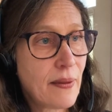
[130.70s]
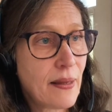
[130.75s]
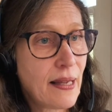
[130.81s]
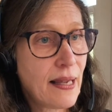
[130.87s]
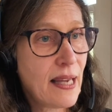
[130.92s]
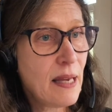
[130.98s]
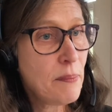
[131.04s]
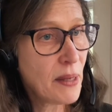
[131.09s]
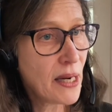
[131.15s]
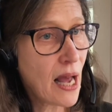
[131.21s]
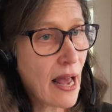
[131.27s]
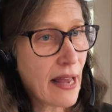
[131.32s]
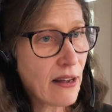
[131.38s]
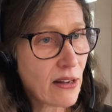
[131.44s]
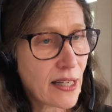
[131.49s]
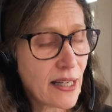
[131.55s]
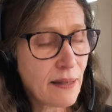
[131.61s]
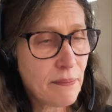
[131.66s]
keep an eye
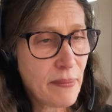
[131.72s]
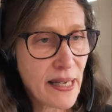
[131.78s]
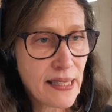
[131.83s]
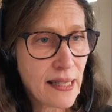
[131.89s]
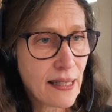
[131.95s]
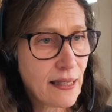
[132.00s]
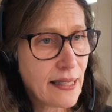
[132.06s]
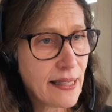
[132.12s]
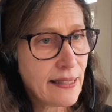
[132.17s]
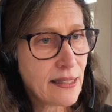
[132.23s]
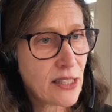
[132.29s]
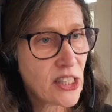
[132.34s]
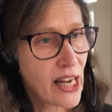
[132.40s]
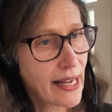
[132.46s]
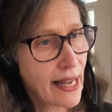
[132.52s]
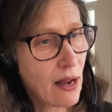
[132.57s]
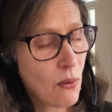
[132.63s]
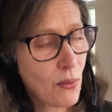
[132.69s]
on it, basically
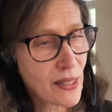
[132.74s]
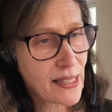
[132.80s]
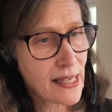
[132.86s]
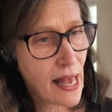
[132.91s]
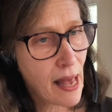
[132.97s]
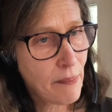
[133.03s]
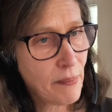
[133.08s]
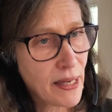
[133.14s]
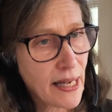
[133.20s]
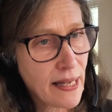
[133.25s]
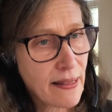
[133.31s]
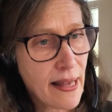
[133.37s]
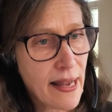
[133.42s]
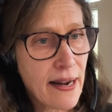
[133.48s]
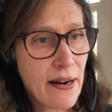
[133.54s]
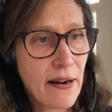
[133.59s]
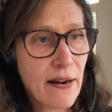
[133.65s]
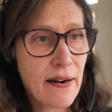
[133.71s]
check out what's happening
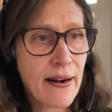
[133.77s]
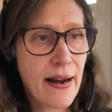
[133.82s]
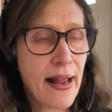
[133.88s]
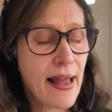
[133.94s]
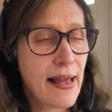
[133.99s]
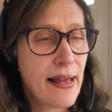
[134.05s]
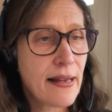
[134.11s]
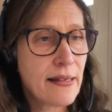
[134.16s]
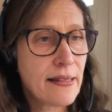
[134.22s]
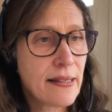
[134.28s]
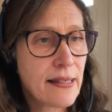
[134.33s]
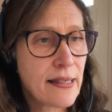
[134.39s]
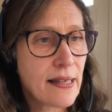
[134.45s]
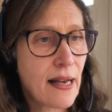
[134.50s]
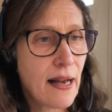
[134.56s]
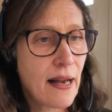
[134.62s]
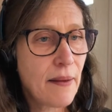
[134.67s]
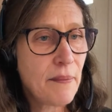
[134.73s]
there. And
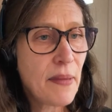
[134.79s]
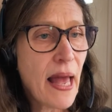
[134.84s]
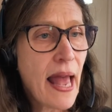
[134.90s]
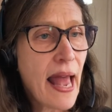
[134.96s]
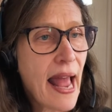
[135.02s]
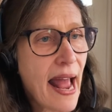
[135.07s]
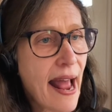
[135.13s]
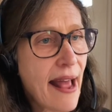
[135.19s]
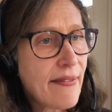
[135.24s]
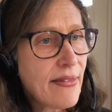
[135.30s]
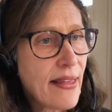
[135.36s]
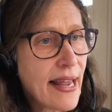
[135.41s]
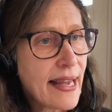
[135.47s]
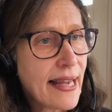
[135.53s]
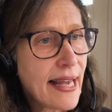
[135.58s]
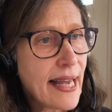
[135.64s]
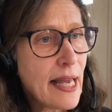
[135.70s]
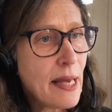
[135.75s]
they
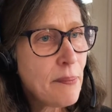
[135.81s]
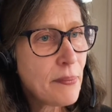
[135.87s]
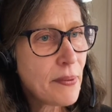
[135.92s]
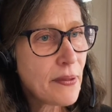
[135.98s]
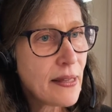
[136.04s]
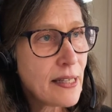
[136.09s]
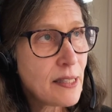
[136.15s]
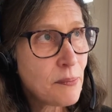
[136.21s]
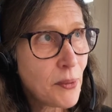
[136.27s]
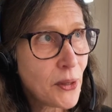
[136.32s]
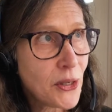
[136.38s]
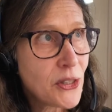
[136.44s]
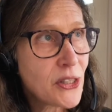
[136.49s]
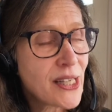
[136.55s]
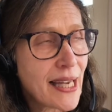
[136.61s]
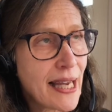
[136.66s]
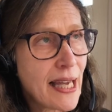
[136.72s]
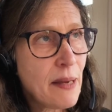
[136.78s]
keep, these
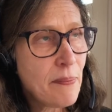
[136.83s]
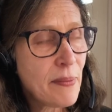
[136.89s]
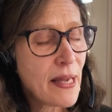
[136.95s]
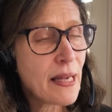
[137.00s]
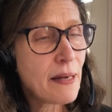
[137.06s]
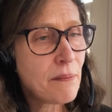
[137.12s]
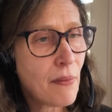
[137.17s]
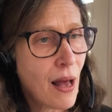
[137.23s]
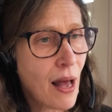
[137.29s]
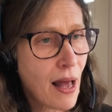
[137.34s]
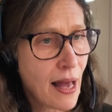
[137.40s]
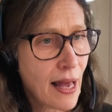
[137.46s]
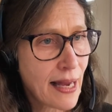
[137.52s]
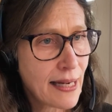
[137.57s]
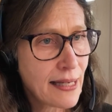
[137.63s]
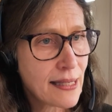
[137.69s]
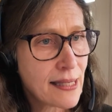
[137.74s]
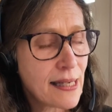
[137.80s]
birds keep in
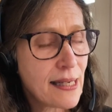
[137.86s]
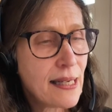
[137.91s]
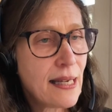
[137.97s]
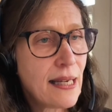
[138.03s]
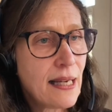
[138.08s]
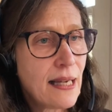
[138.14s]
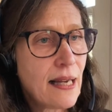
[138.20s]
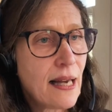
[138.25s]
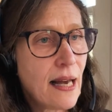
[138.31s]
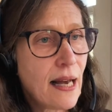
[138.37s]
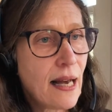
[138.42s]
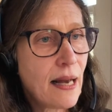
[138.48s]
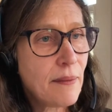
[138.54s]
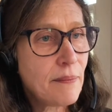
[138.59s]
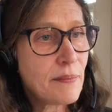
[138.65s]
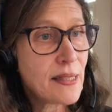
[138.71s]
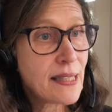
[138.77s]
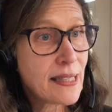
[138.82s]
mind
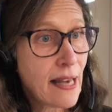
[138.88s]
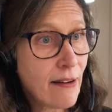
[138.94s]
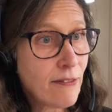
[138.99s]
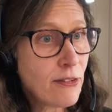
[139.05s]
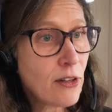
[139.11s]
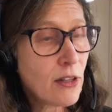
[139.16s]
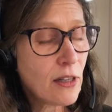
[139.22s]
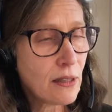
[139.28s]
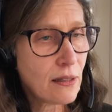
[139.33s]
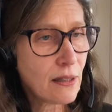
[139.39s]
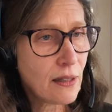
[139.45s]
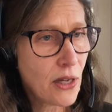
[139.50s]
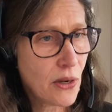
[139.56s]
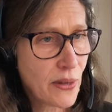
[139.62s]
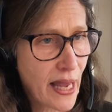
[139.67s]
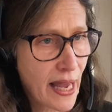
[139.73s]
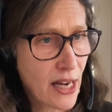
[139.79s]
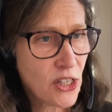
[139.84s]
several
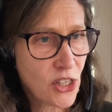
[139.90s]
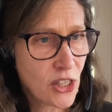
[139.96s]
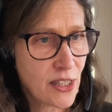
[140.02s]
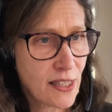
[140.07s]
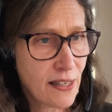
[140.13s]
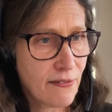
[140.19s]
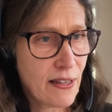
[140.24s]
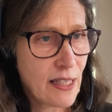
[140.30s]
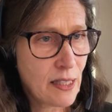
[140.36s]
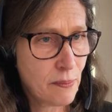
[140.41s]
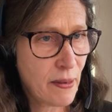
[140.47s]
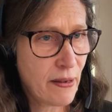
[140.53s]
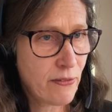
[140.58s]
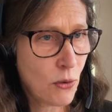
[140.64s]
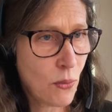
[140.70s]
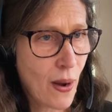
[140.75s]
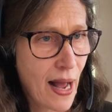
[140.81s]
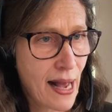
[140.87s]
locations of these
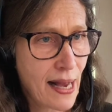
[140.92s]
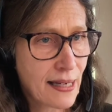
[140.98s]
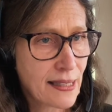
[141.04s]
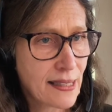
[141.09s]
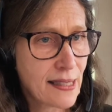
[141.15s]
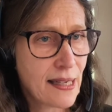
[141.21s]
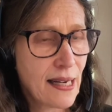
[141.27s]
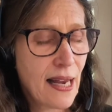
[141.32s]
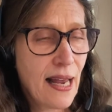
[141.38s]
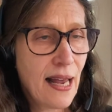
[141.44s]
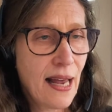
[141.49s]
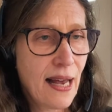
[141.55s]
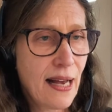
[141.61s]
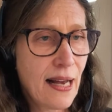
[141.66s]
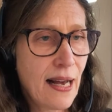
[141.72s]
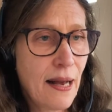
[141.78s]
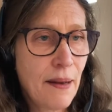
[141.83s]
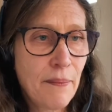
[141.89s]
bivouacs
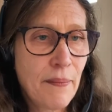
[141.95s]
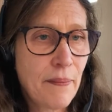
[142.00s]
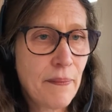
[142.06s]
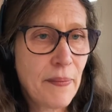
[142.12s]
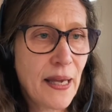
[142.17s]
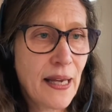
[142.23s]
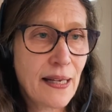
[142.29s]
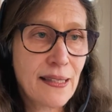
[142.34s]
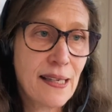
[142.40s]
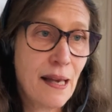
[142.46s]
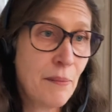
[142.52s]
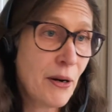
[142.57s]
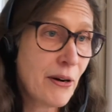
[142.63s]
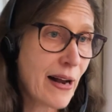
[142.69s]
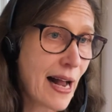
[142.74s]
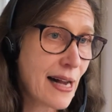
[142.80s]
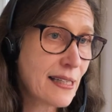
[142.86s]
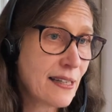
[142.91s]
because some
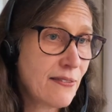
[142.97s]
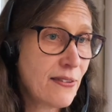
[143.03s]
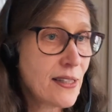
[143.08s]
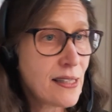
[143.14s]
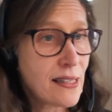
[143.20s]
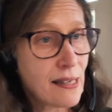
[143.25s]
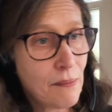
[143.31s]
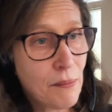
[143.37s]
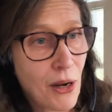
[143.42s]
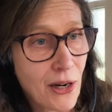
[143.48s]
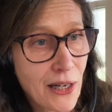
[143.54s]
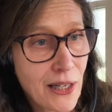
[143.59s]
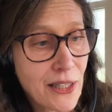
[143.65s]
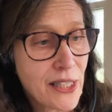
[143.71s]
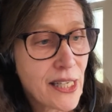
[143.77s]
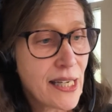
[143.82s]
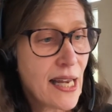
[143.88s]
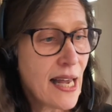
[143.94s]
are active and some
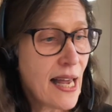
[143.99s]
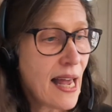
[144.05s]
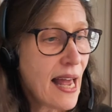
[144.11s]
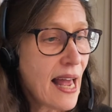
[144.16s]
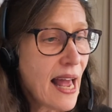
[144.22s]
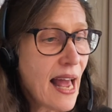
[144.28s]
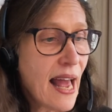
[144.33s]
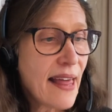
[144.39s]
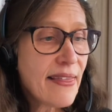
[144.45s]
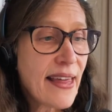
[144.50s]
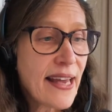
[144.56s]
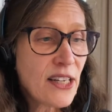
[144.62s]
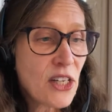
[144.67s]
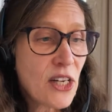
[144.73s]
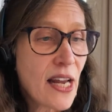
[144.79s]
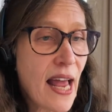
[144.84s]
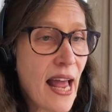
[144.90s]
aren't. The